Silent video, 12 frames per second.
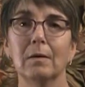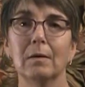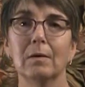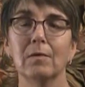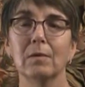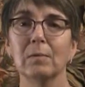
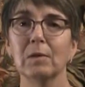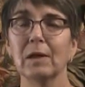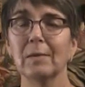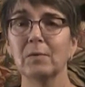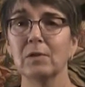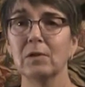
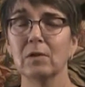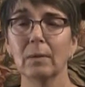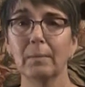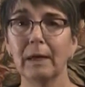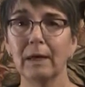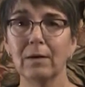Sometimes it's our
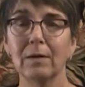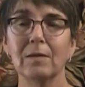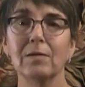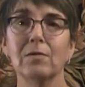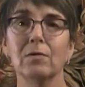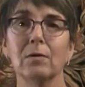
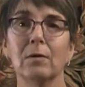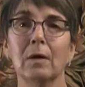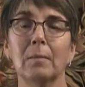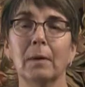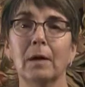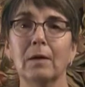parents or our
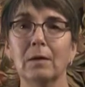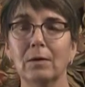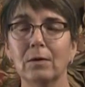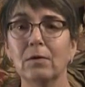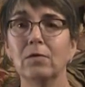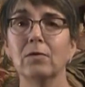
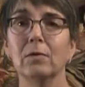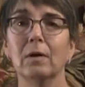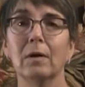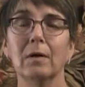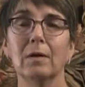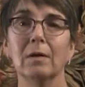partners or
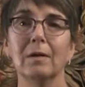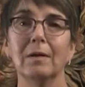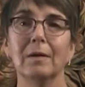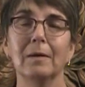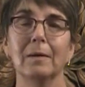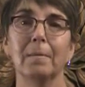our
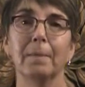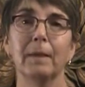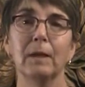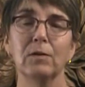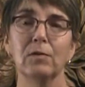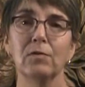
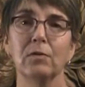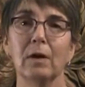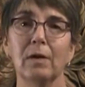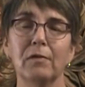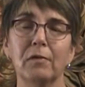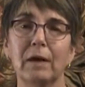things for our
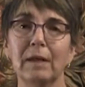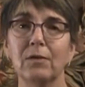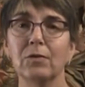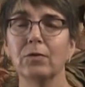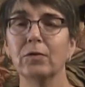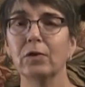friends
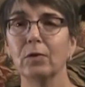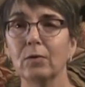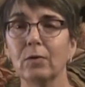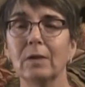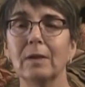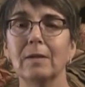or children.